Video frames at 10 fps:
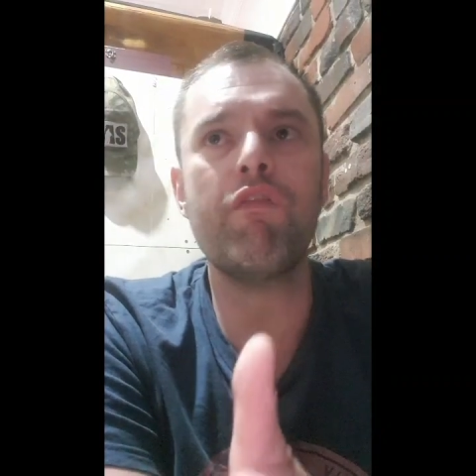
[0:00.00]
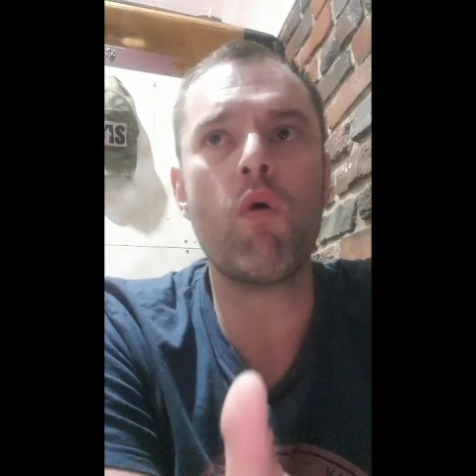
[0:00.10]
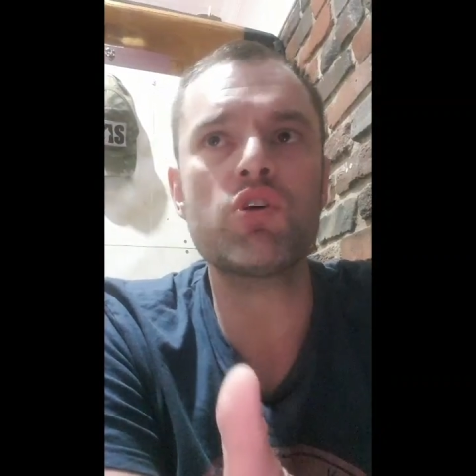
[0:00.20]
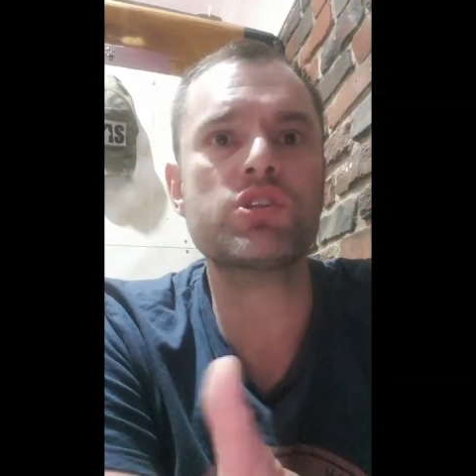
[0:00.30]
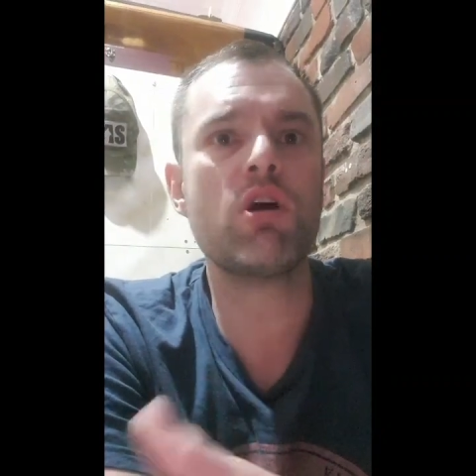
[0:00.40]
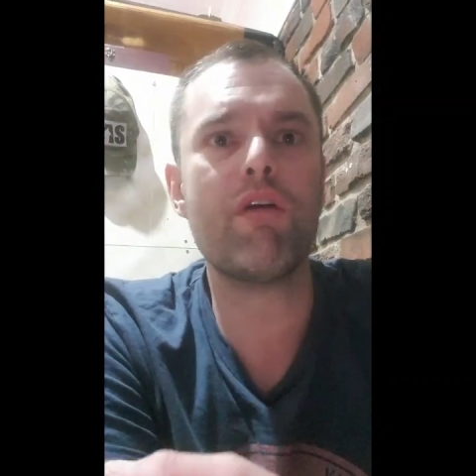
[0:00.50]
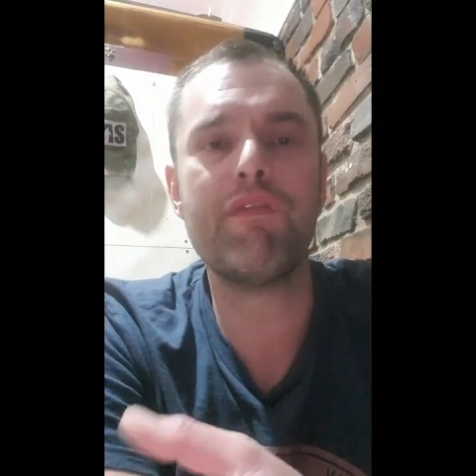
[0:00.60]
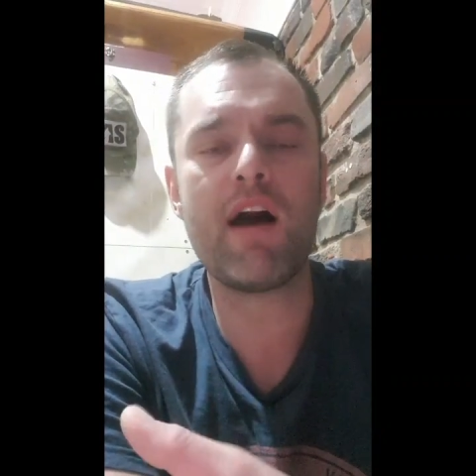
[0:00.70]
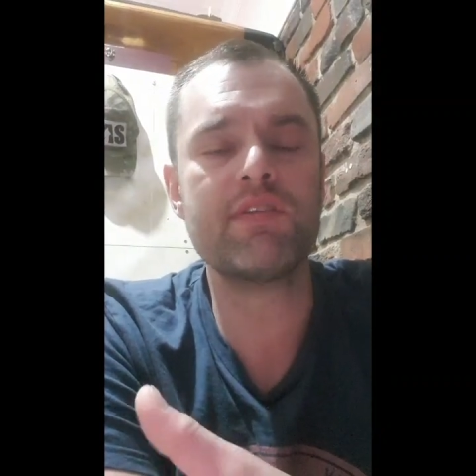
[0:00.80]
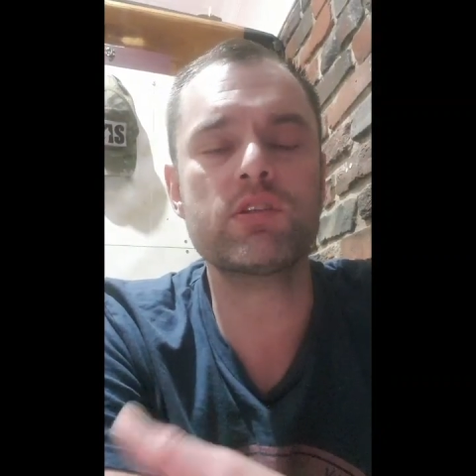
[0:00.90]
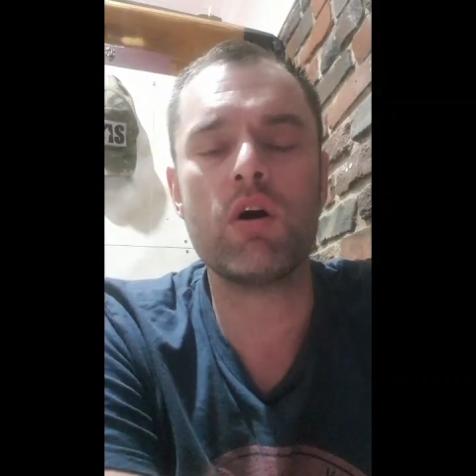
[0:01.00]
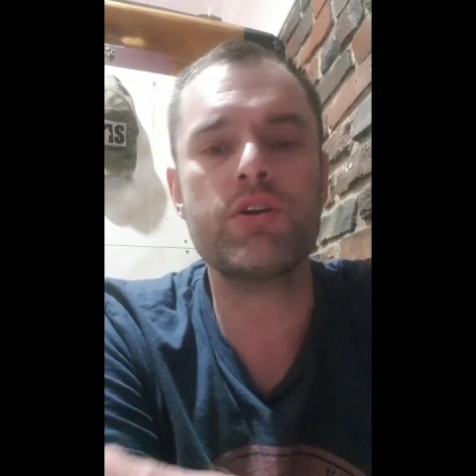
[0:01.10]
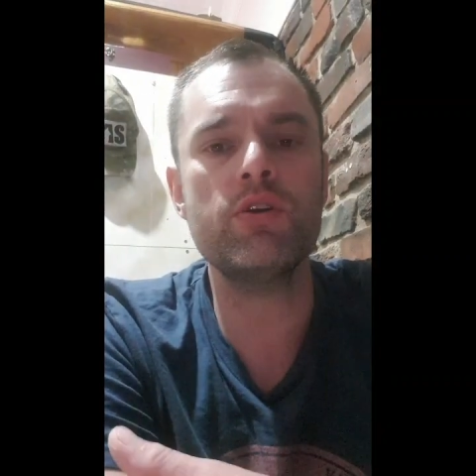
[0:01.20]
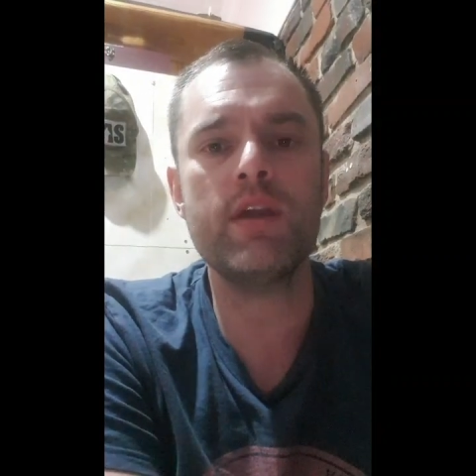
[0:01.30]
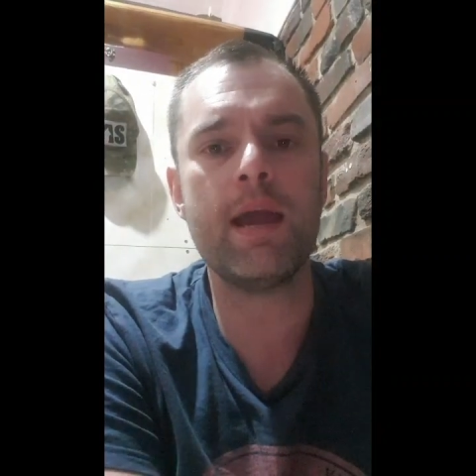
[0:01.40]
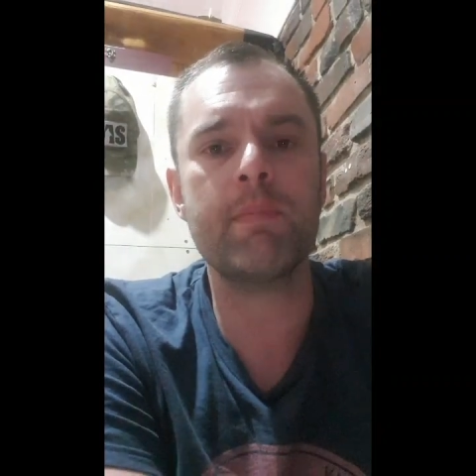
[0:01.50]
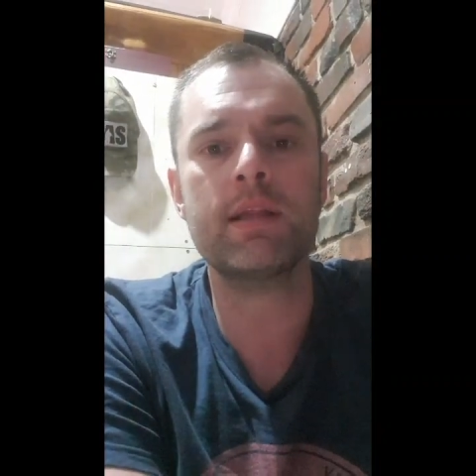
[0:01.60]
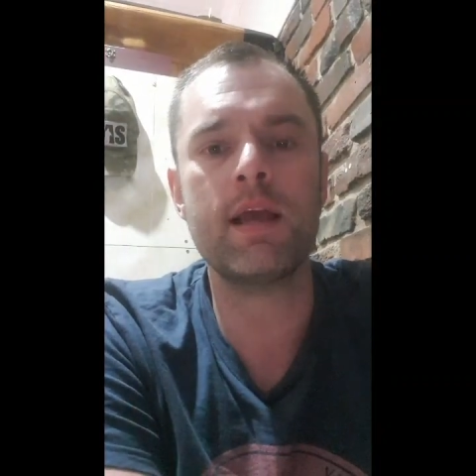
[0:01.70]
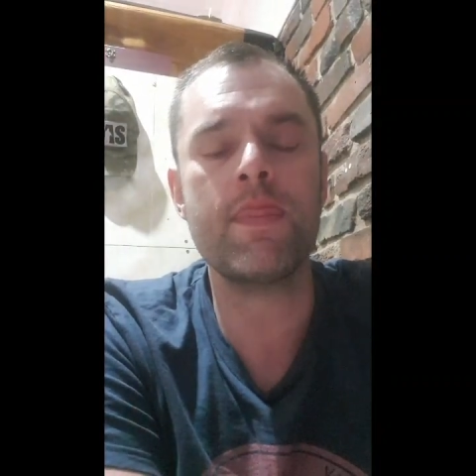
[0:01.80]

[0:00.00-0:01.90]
4-star, 5-star, you name it,